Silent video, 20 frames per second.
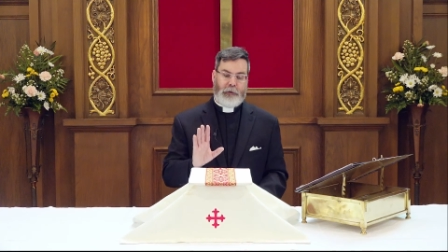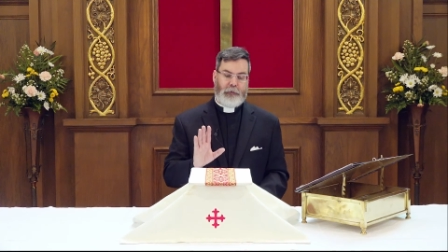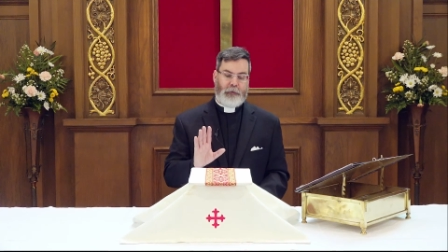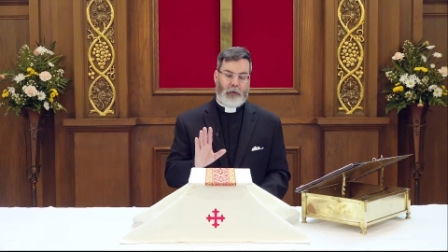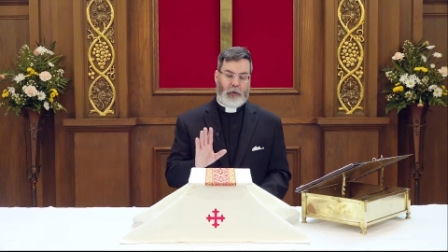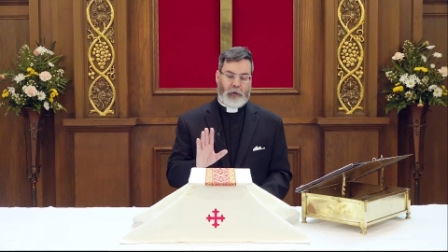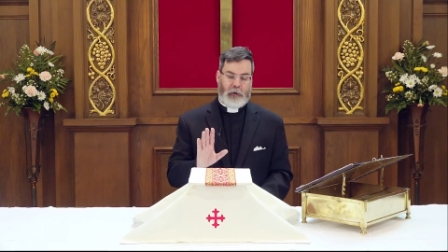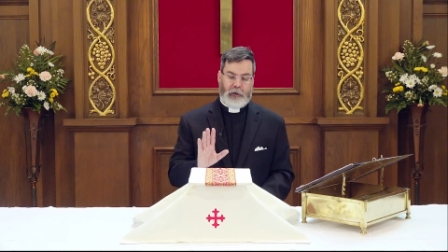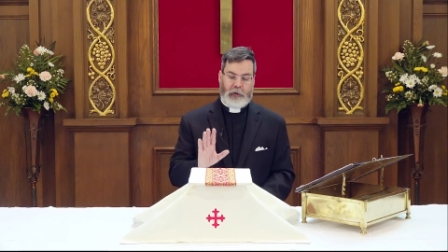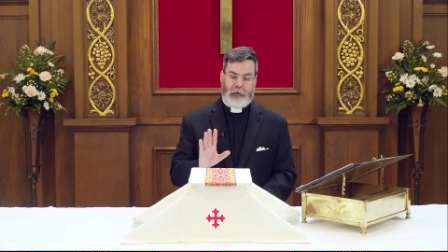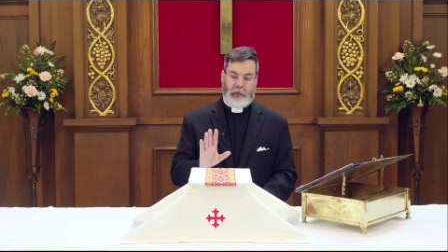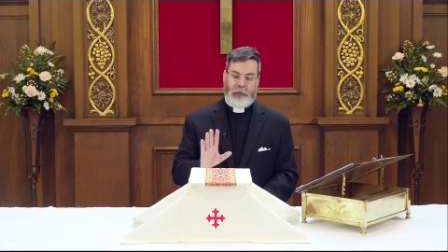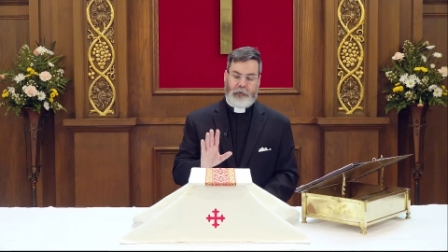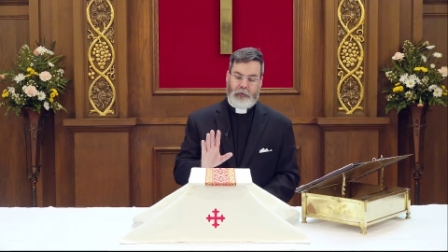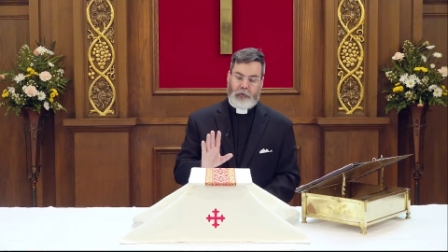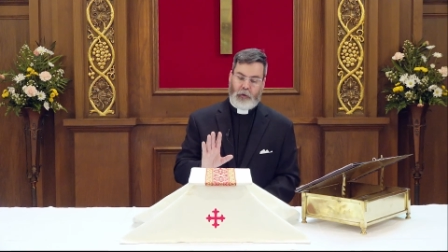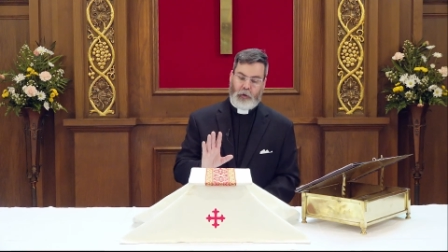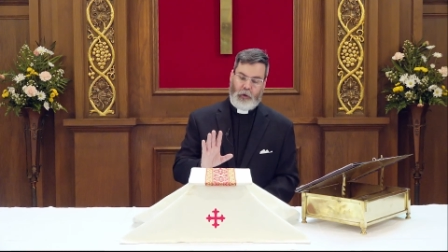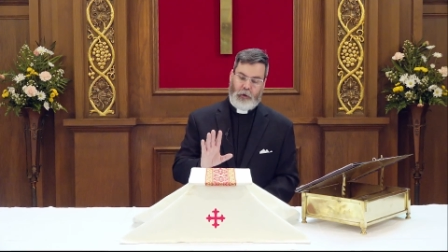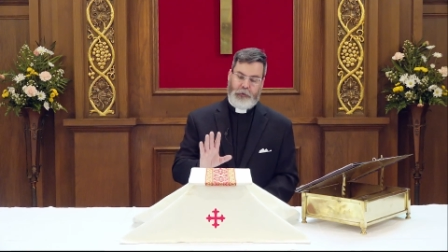of
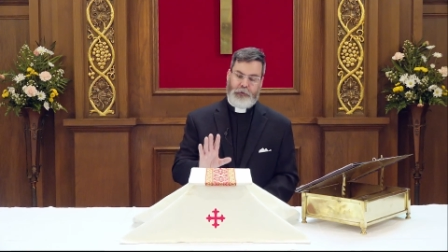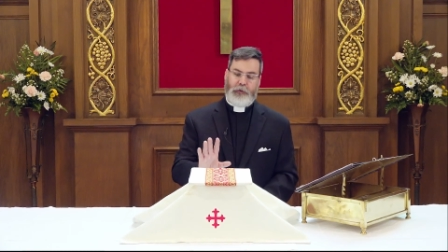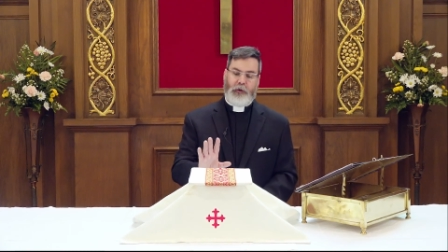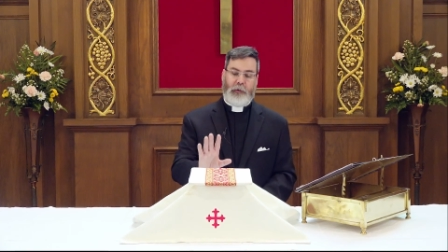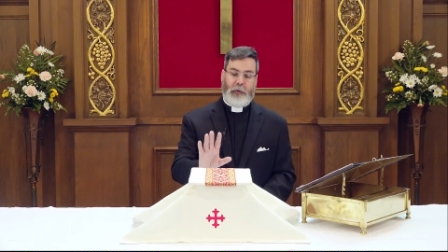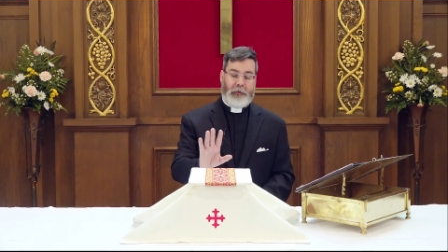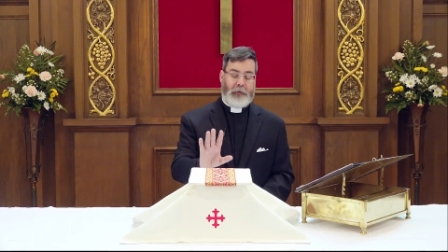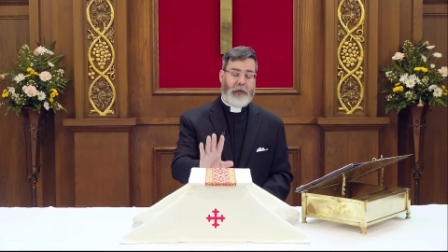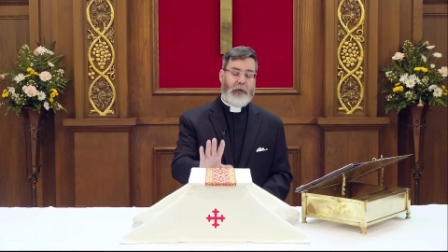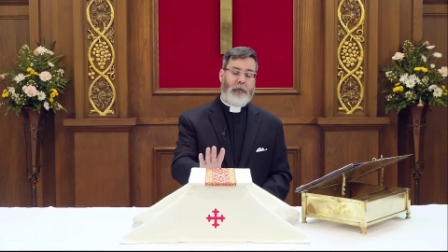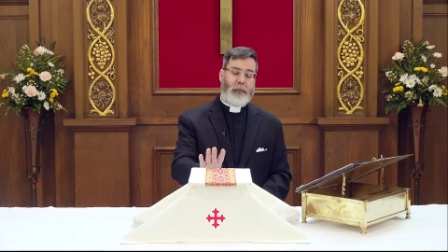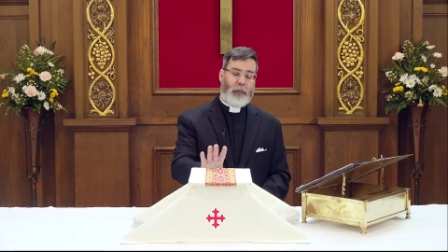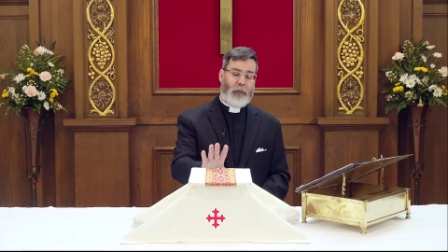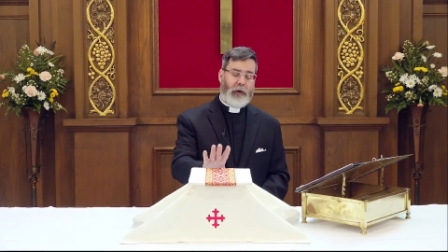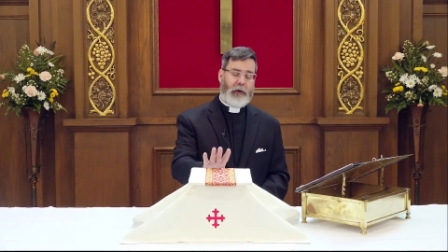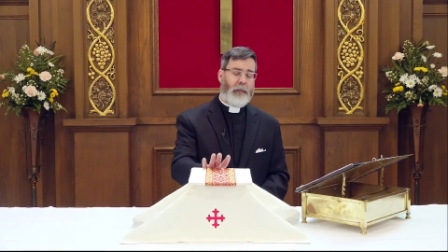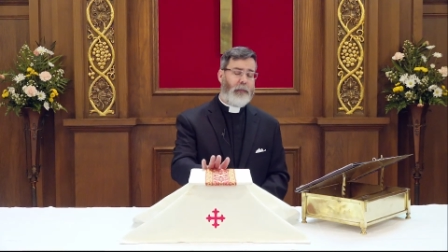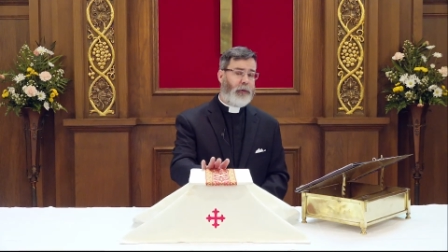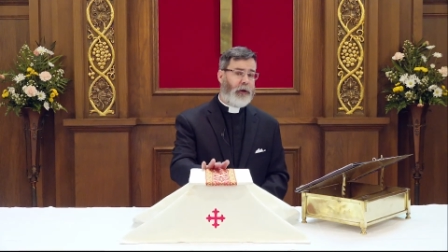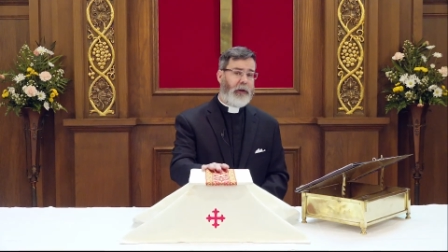course, also at this
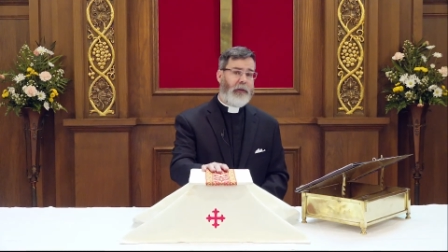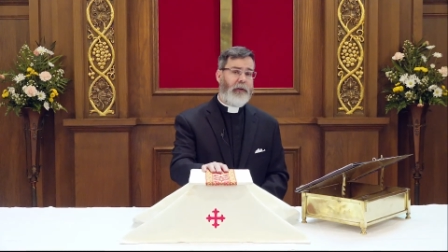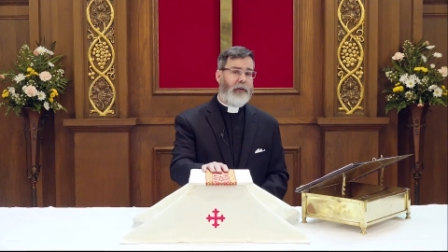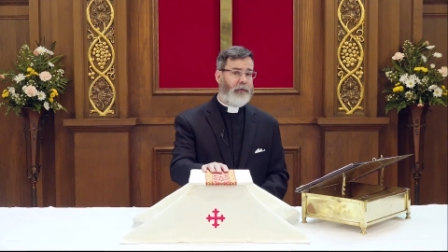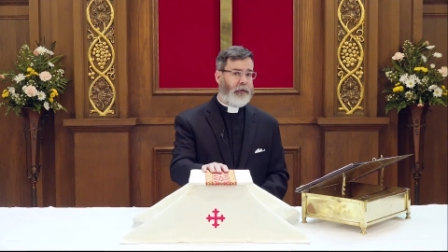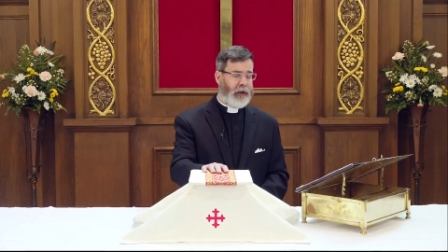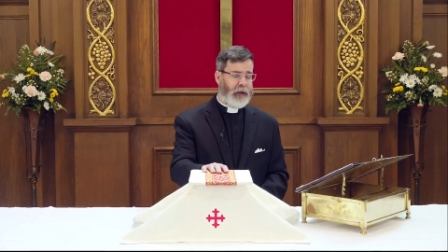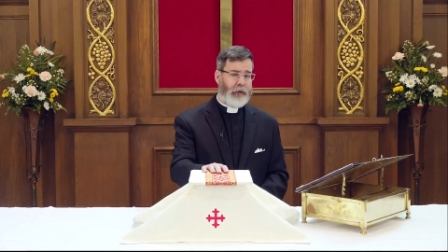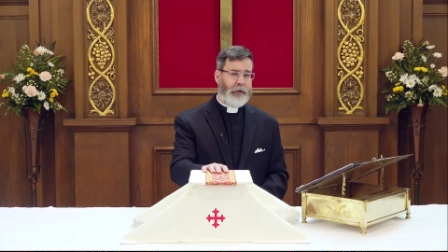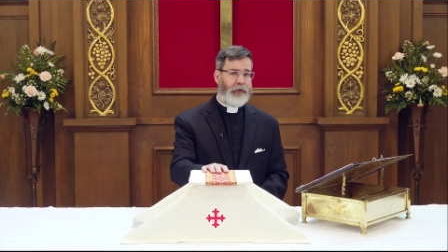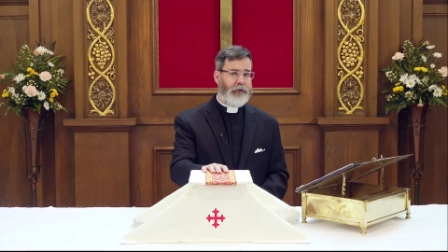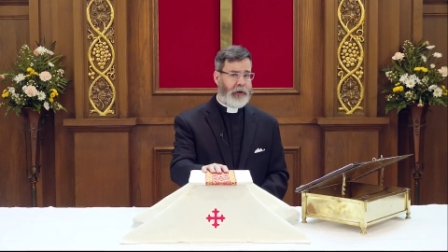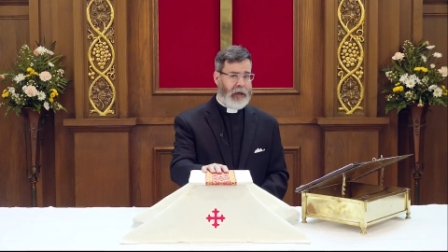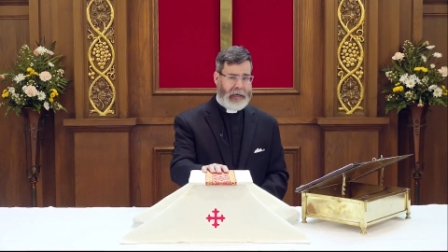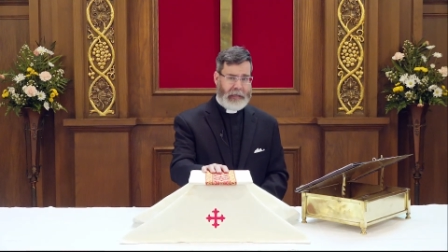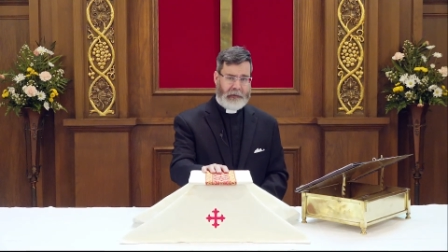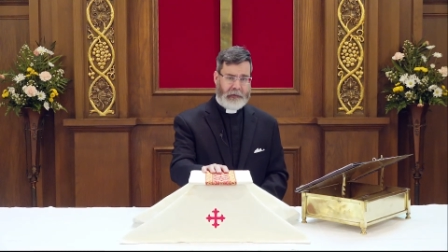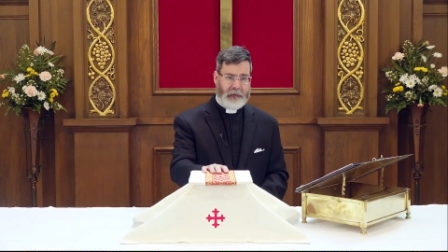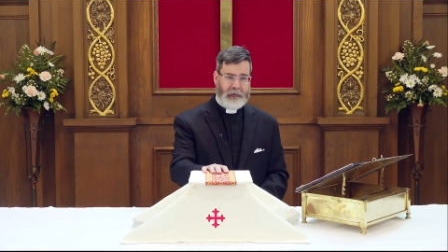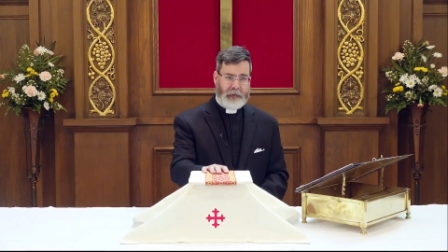point bring the veiled
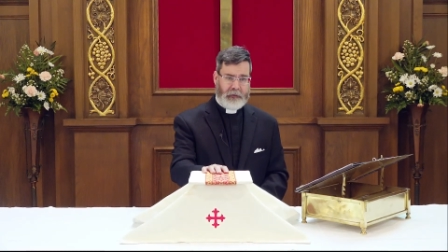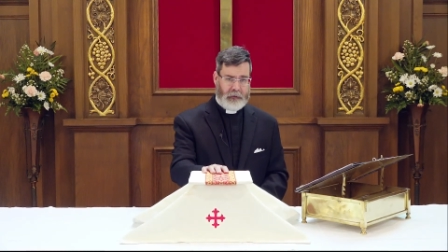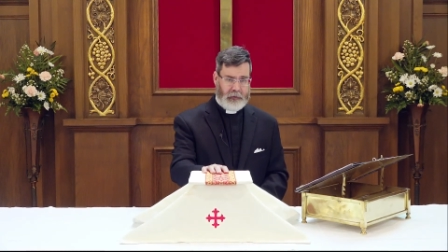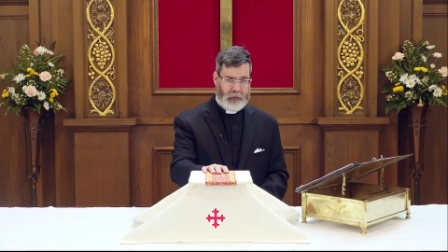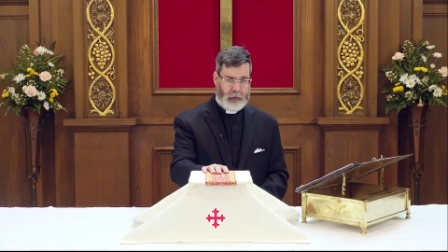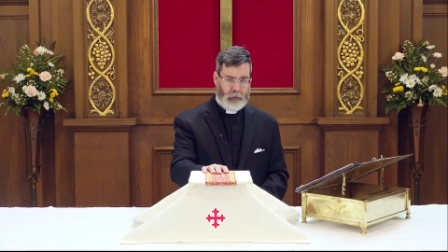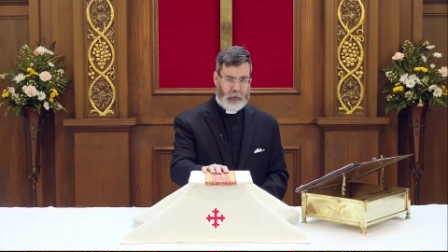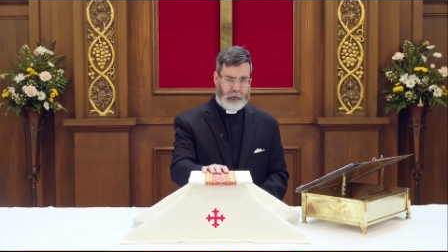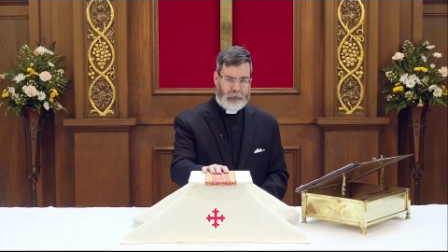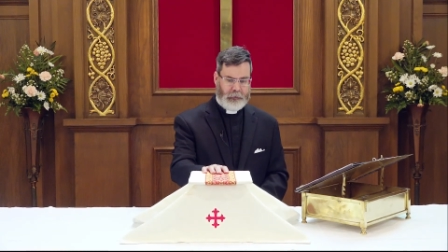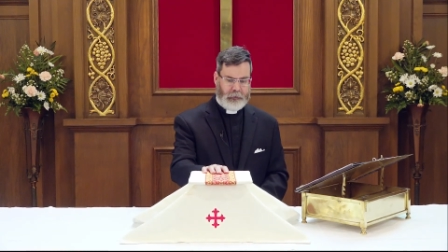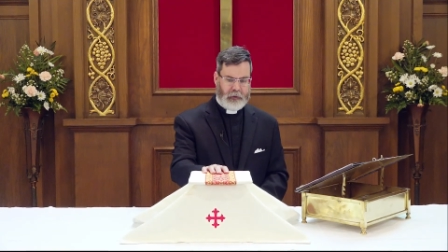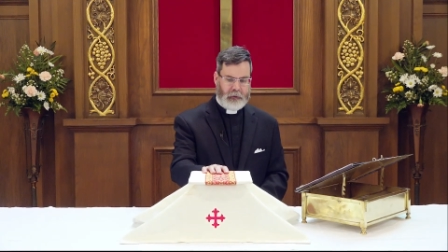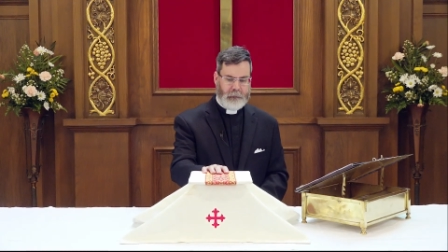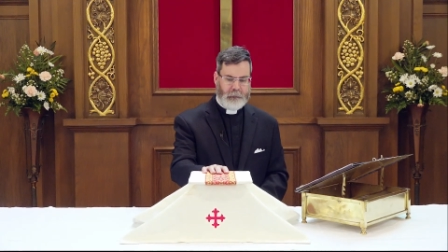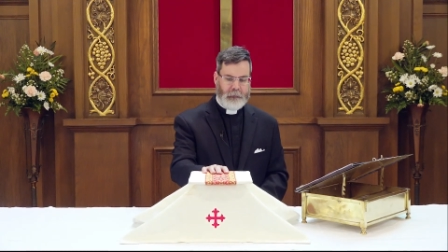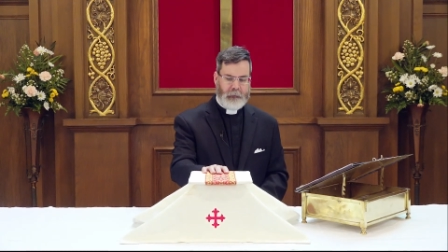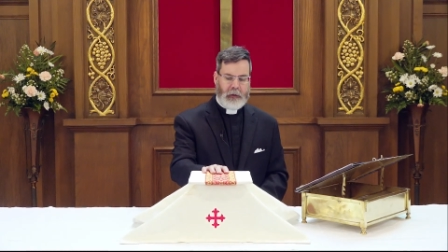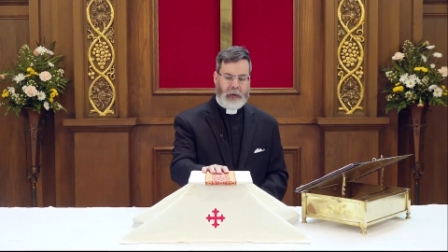chalice to the altar.